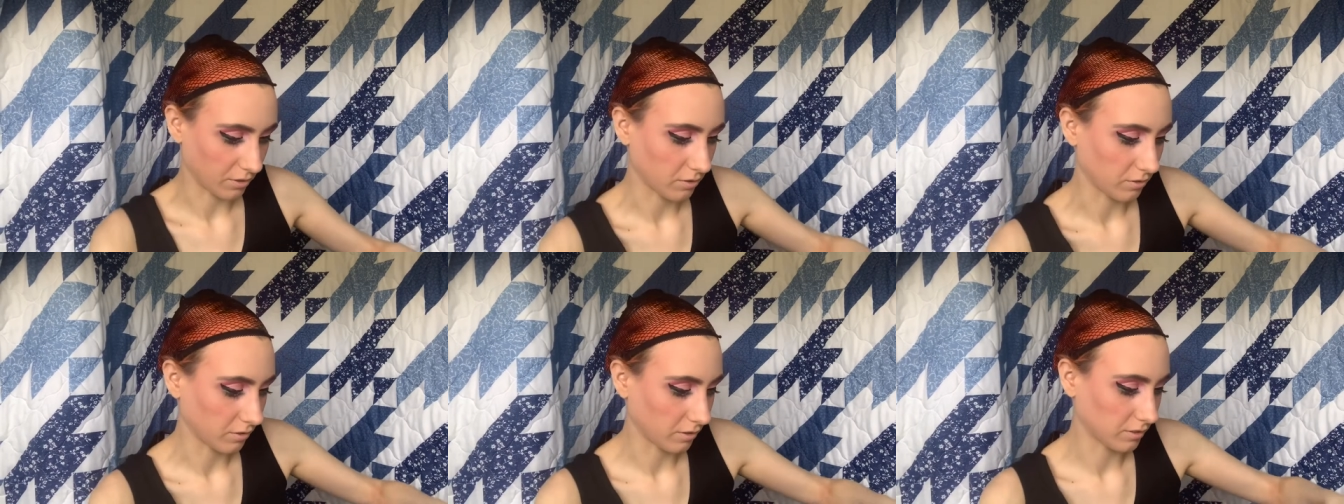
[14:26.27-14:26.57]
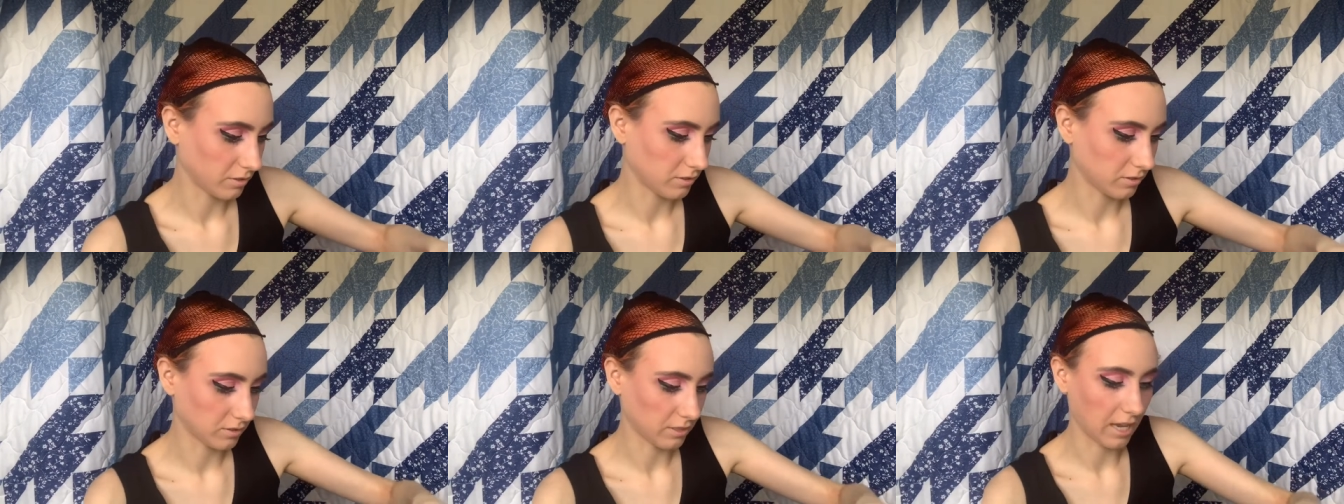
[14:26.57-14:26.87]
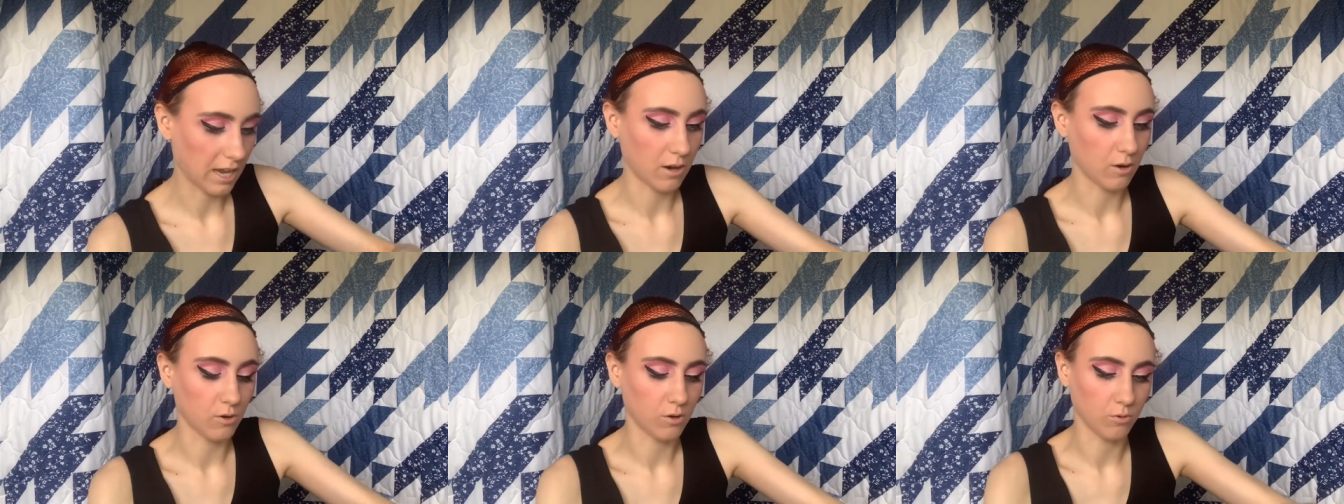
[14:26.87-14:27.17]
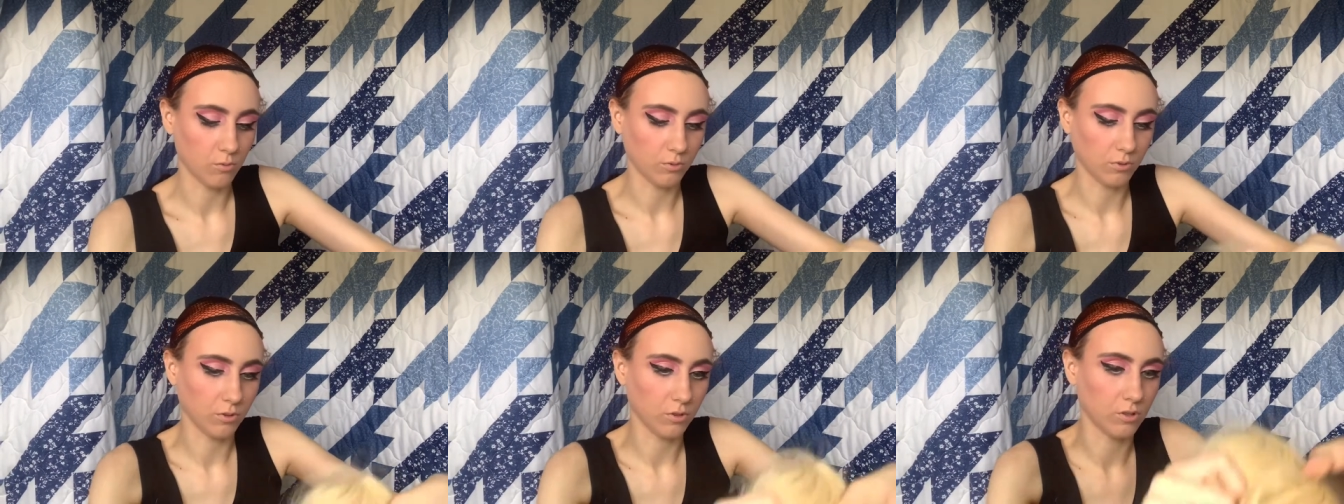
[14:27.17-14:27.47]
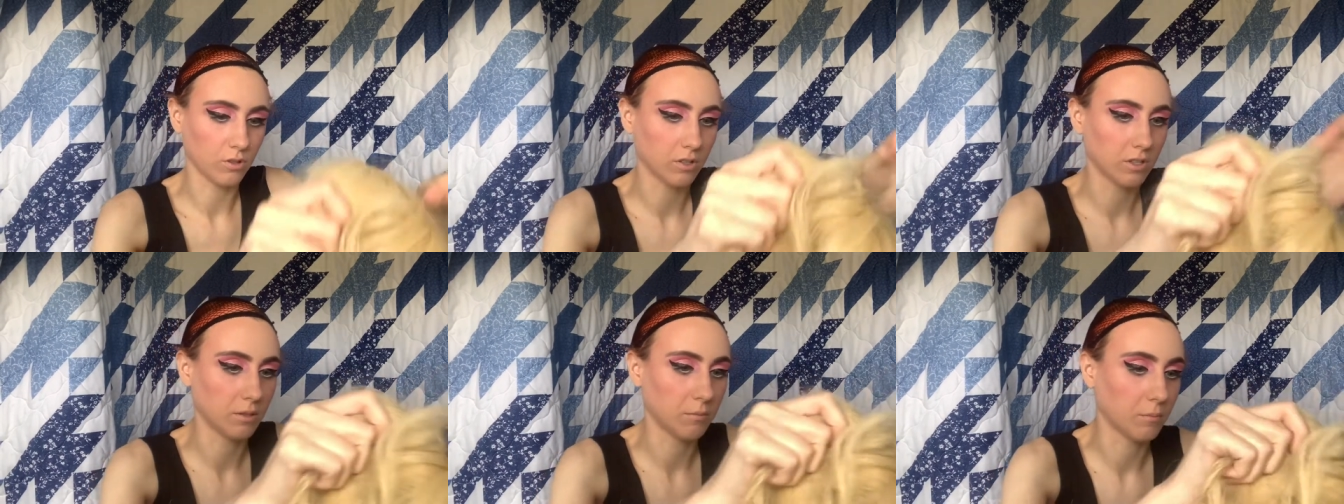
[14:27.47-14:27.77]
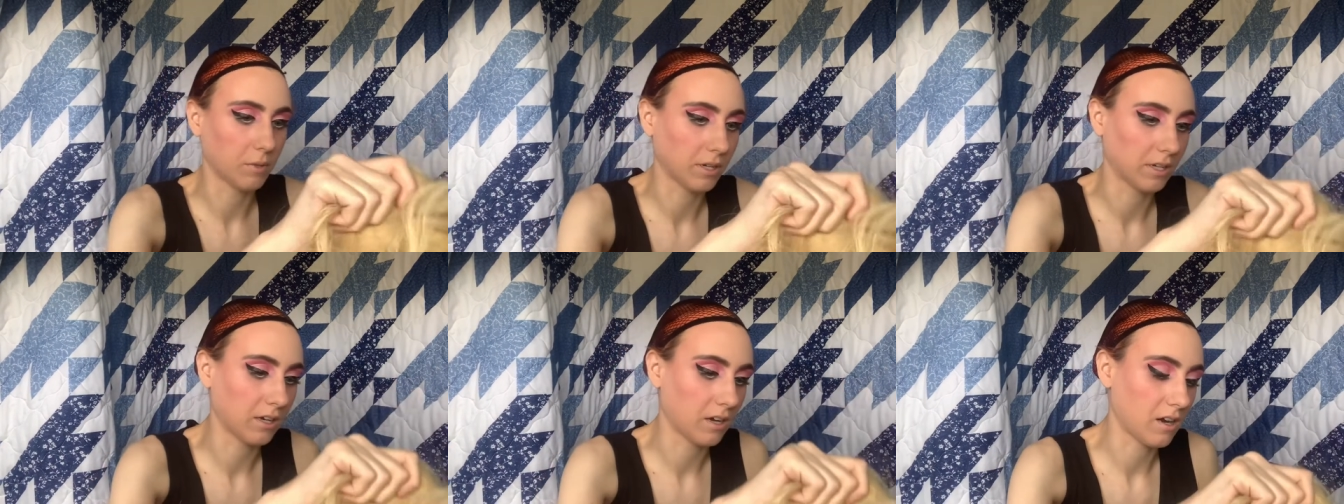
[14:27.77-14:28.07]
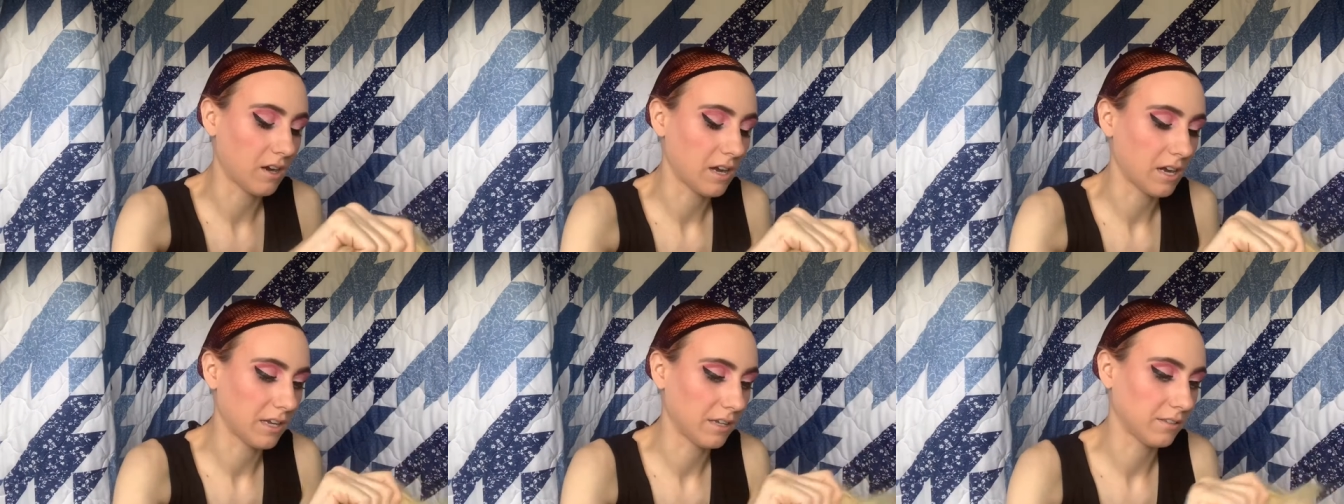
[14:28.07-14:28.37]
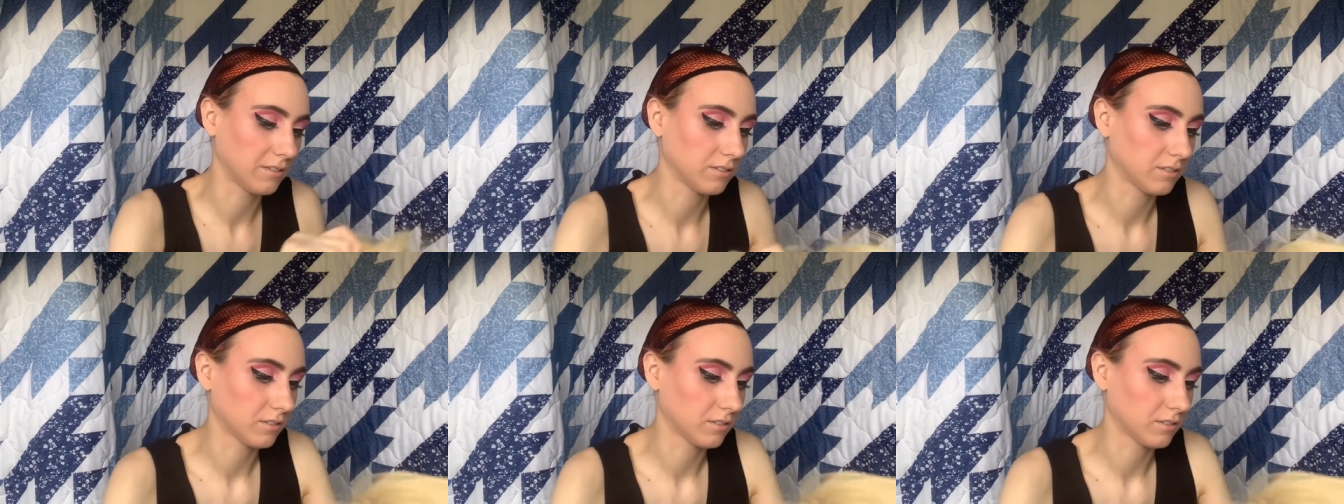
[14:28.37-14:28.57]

this is how it would look in my eyes.